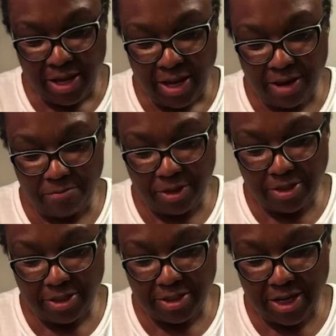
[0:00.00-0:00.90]
and
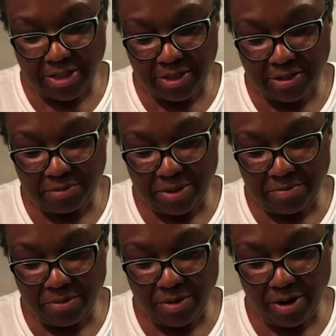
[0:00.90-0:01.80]
once it sets a little bit
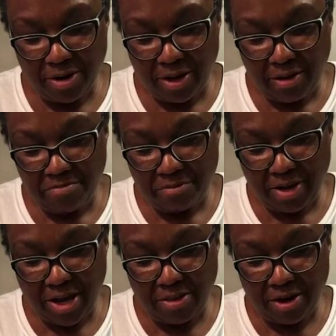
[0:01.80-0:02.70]
more,
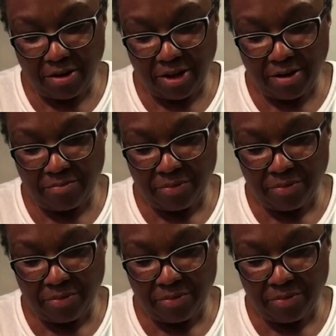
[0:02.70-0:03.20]
there we go.